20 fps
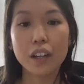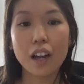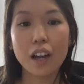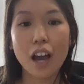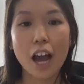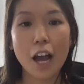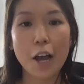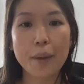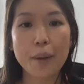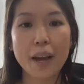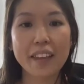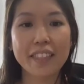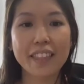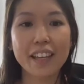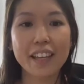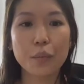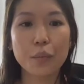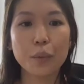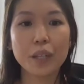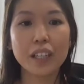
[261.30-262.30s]
I
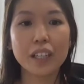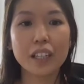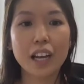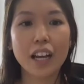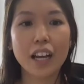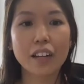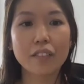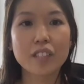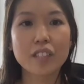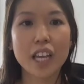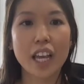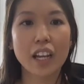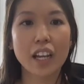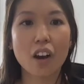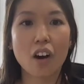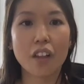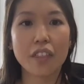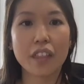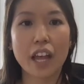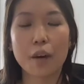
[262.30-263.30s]
think we kind of take
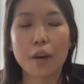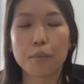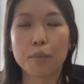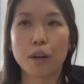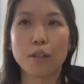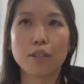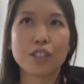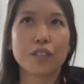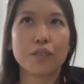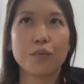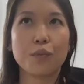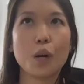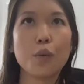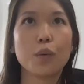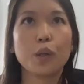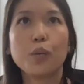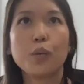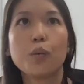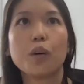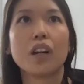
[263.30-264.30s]
on that approach of what
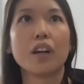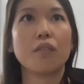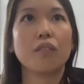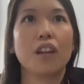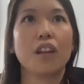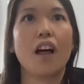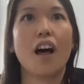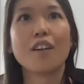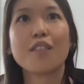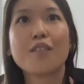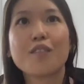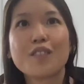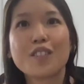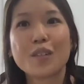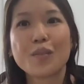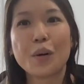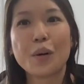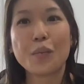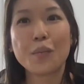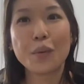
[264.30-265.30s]
we would have loved
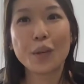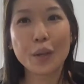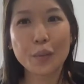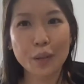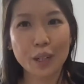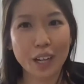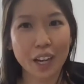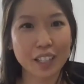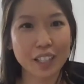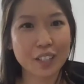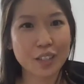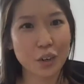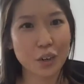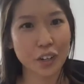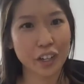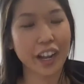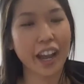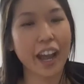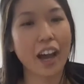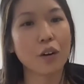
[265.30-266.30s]
when we were kind of
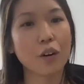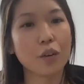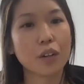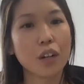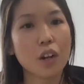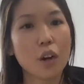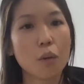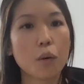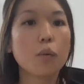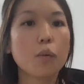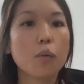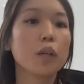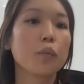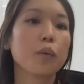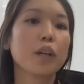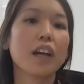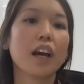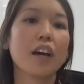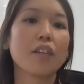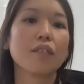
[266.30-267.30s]
starting out. What would
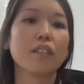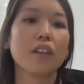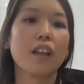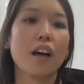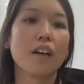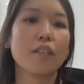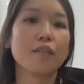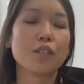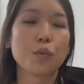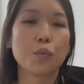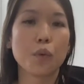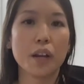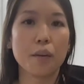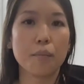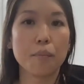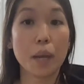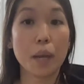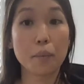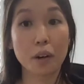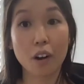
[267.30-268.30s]
we have loved when
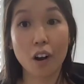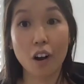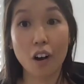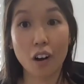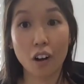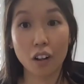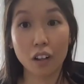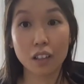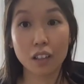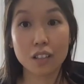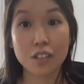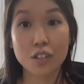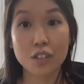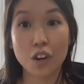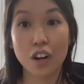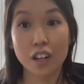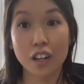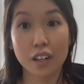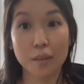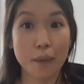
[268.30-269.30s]
pay-per-call
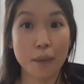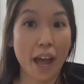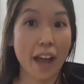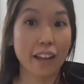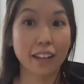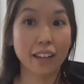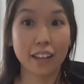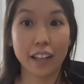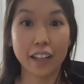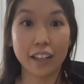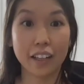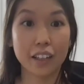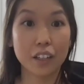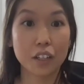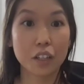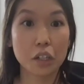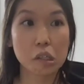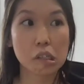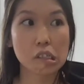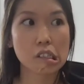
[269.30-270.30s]
started back in like,
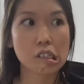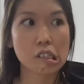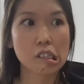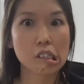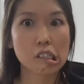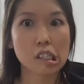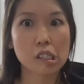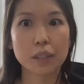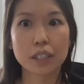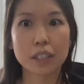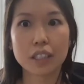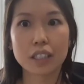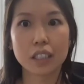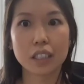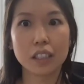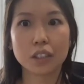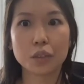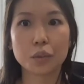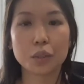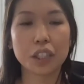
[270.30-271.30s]
I want to say
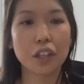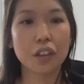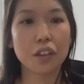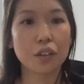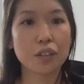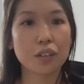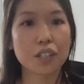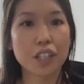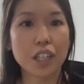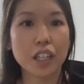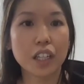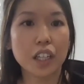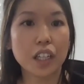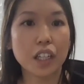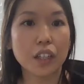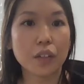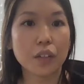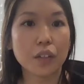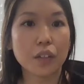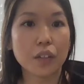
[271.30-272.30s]
like
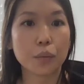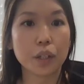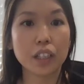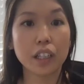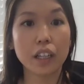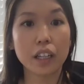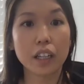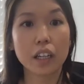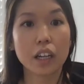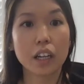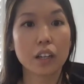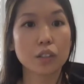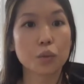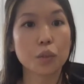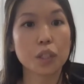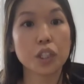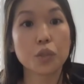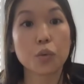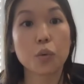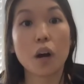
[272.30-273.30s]
2013, really
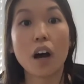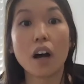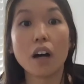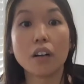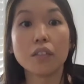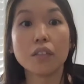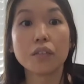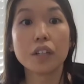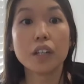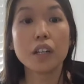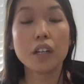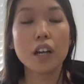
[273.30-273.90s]
2012.